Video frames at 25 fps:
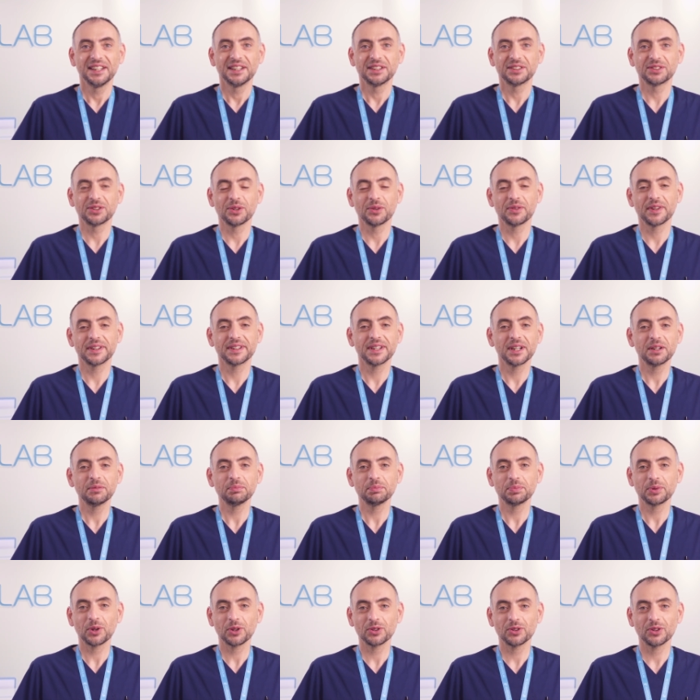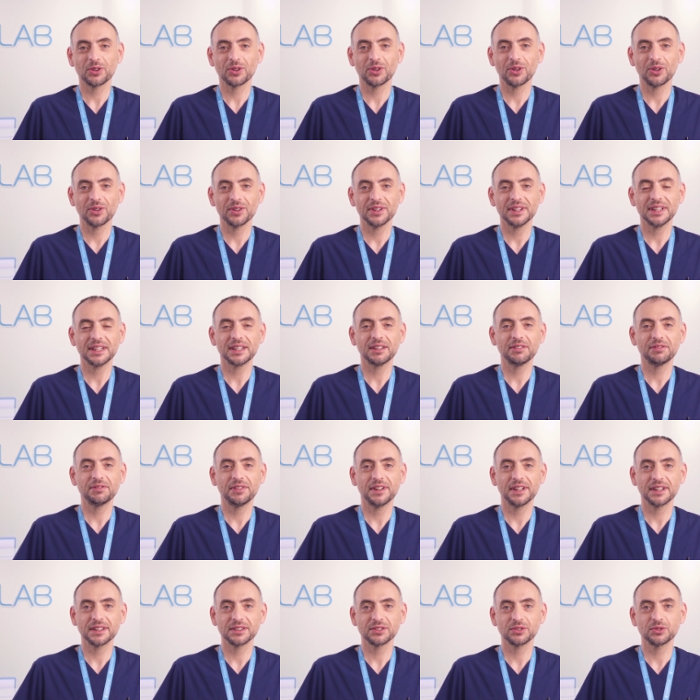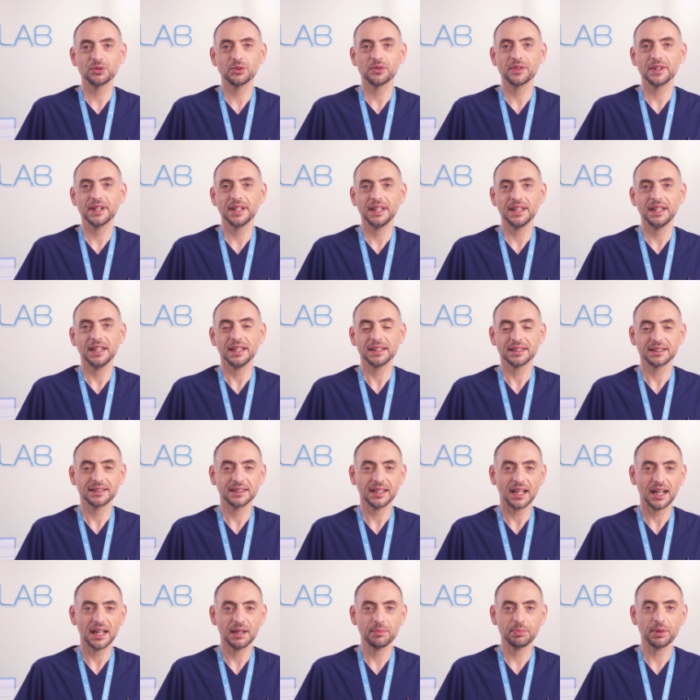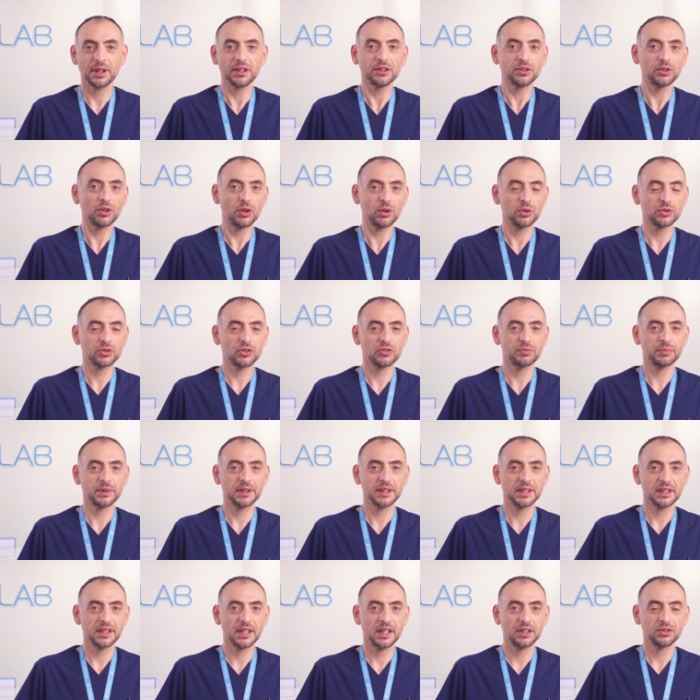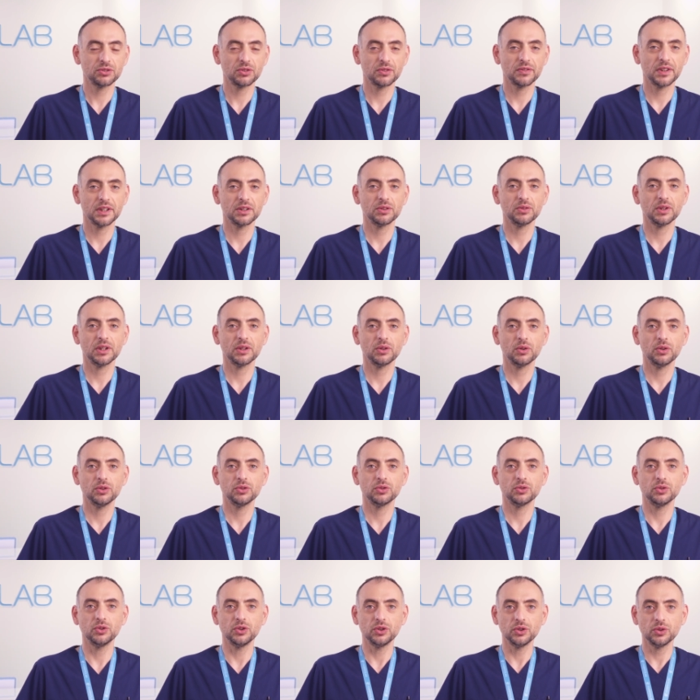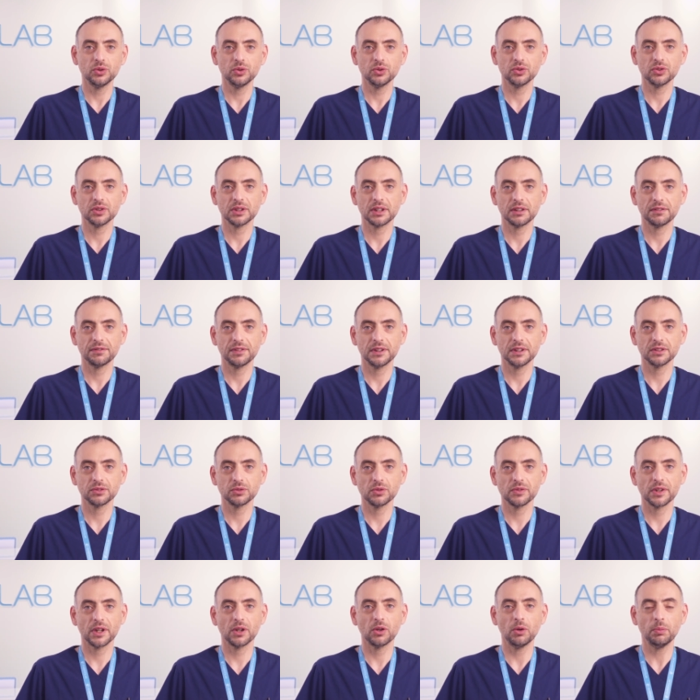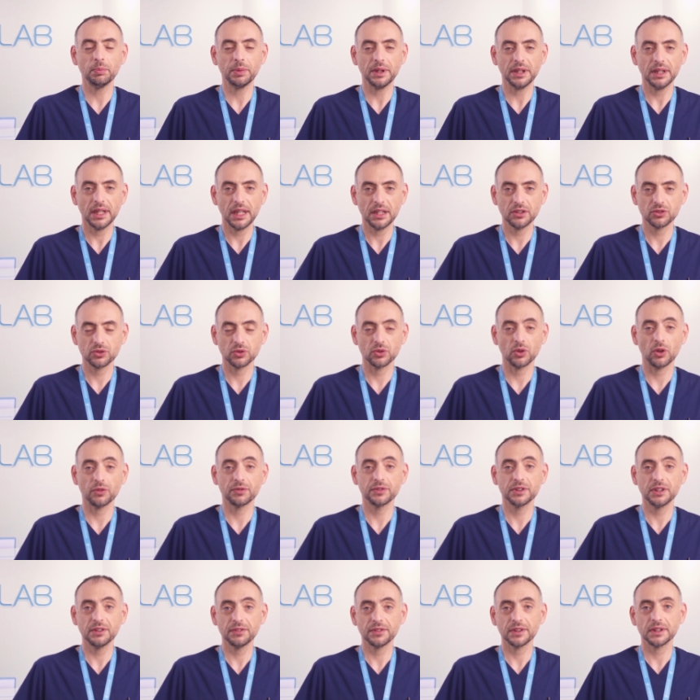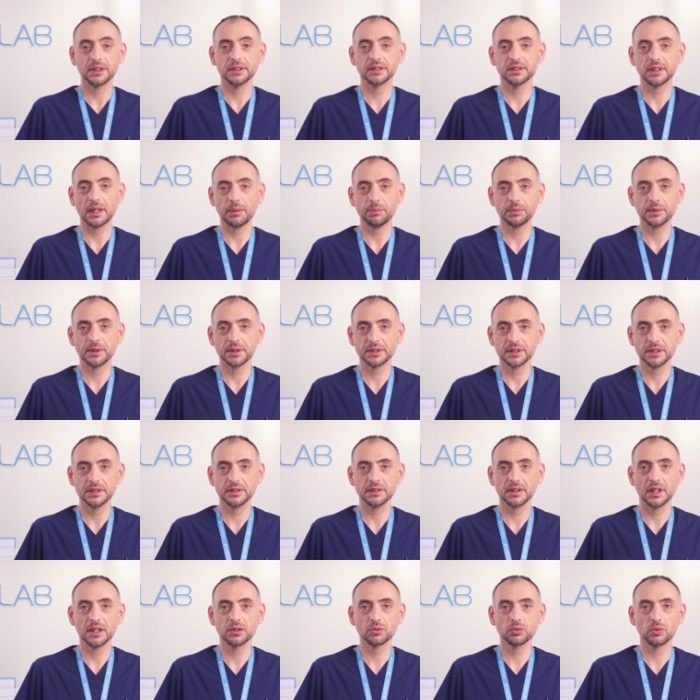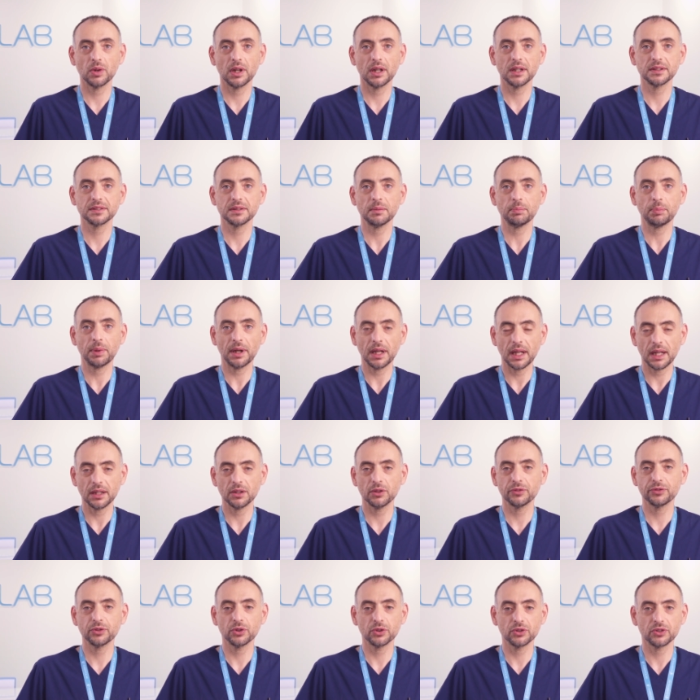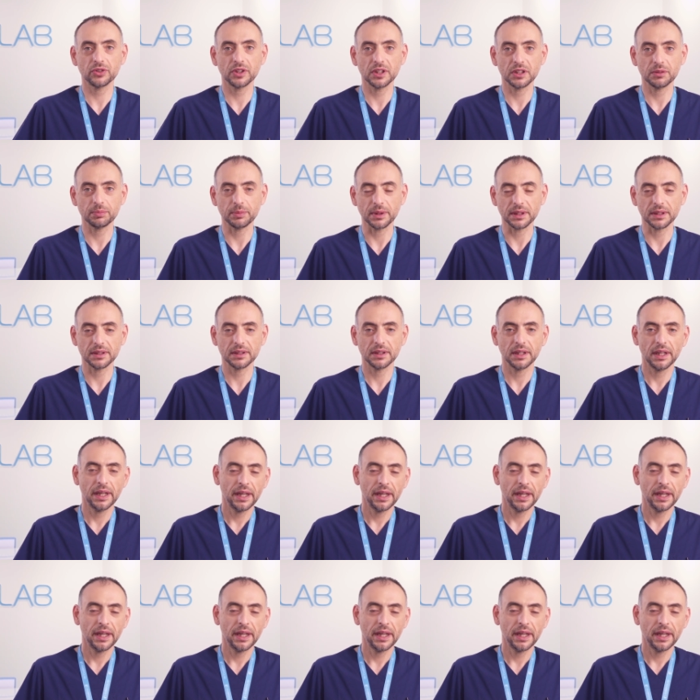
So the term protocol refers to the type and dose of medication that you are going to use, refers to the combination of different substances as well as the plan of your treatment.